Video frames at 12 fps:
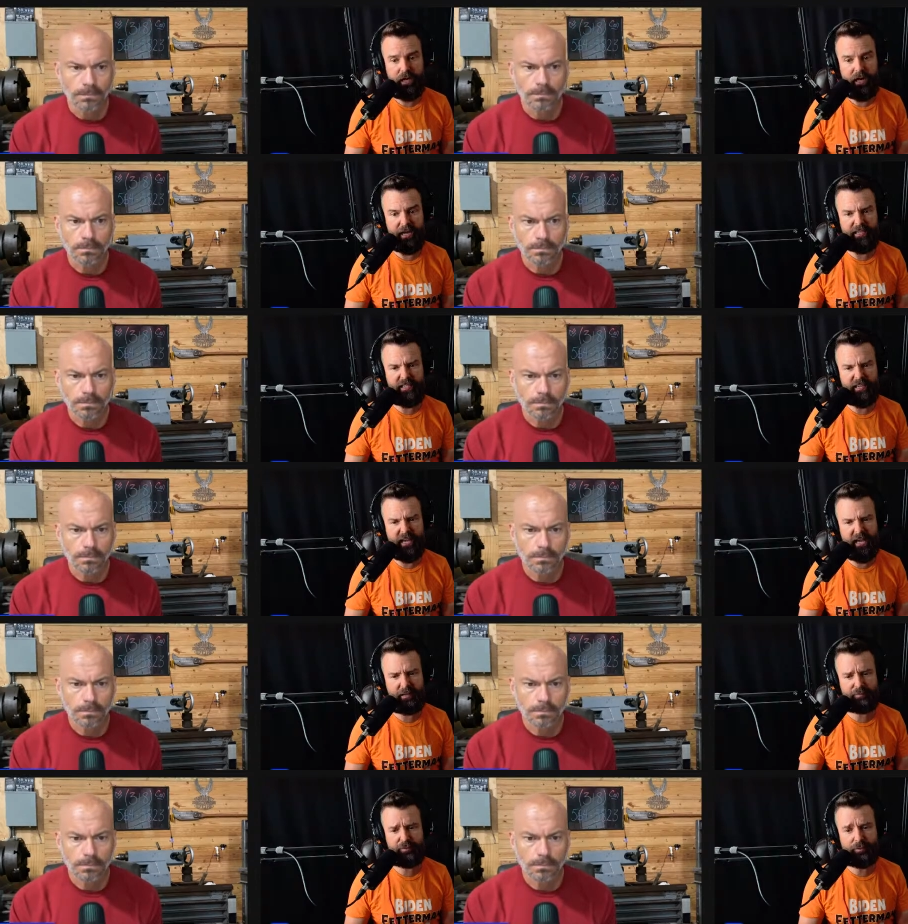Speaker 1: i can
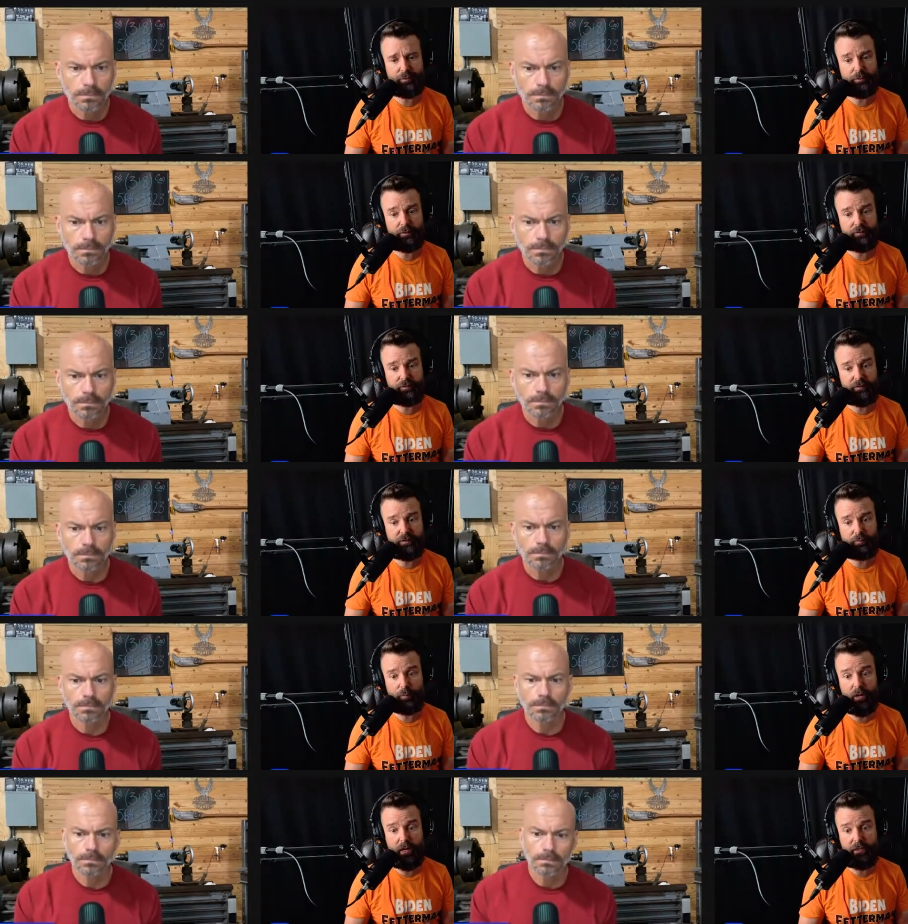absolutely see
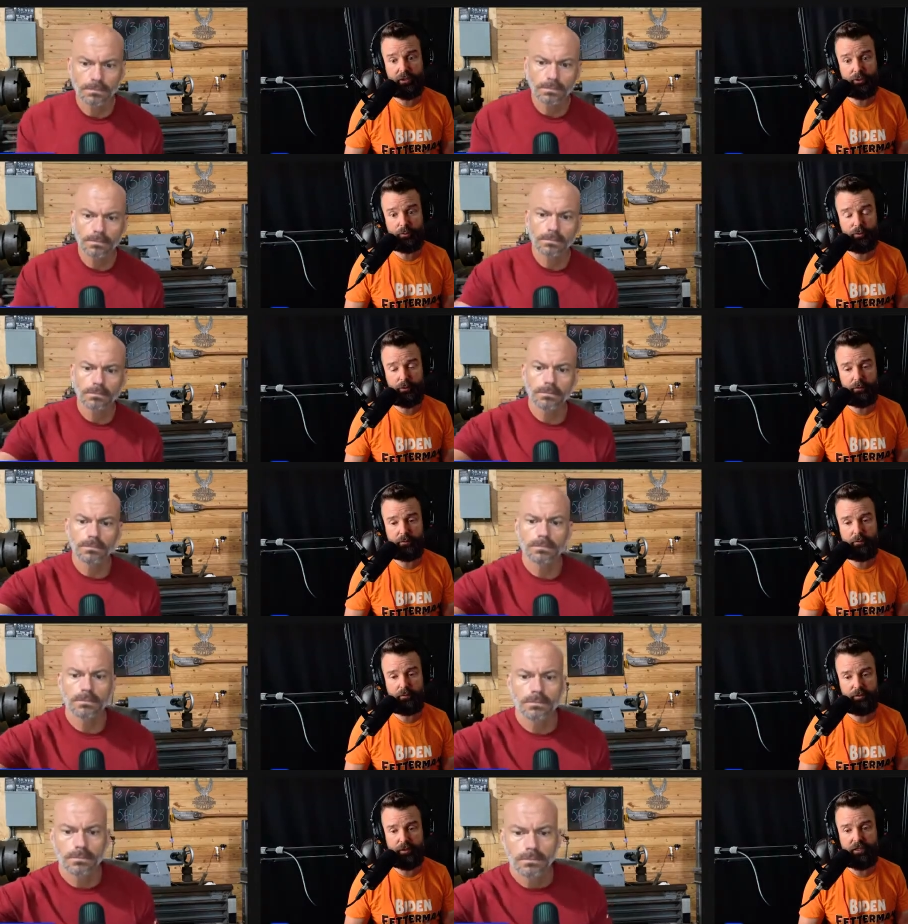why you would
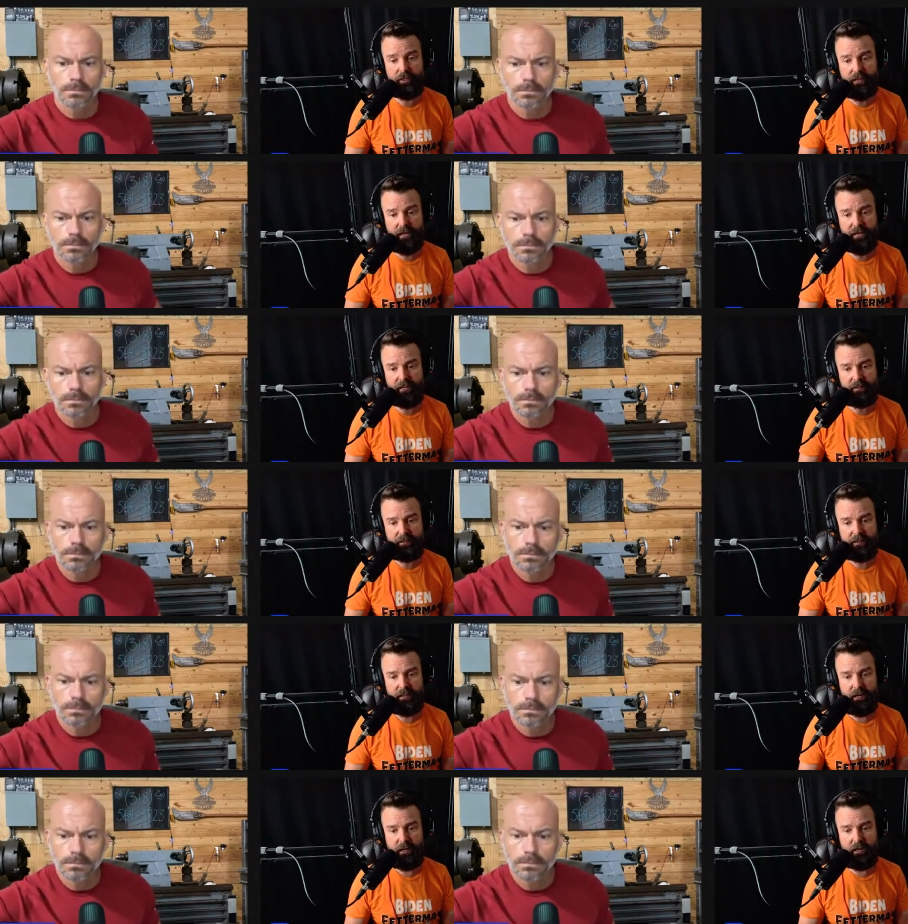think that
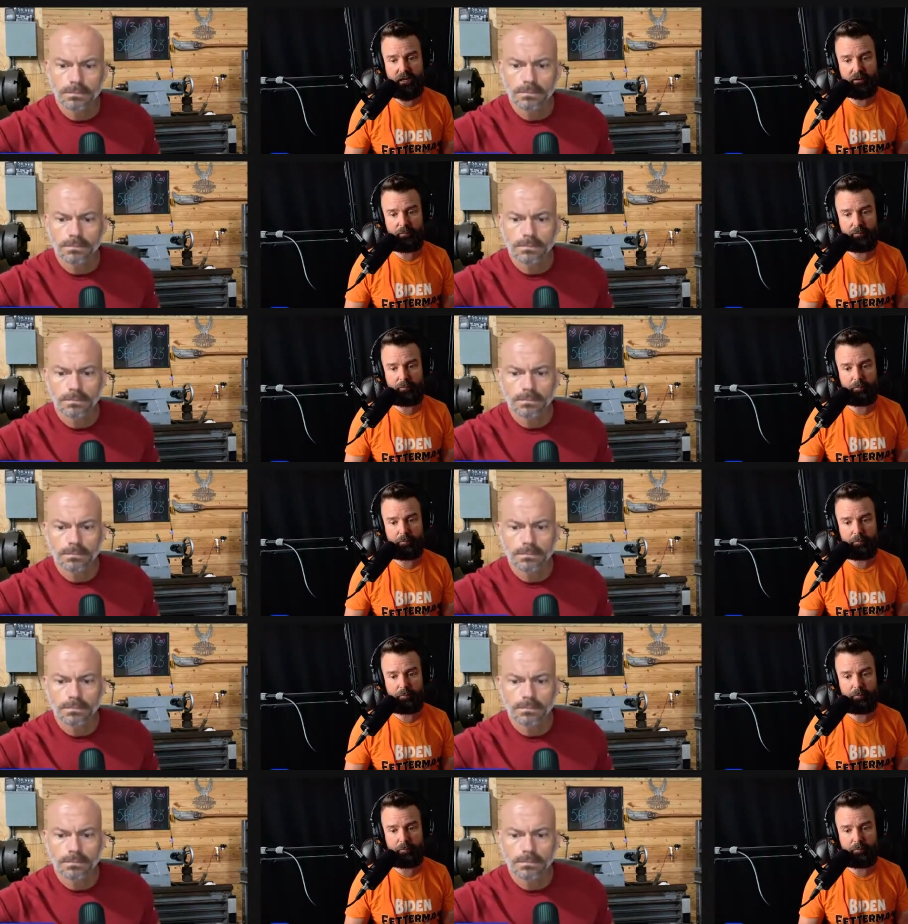um,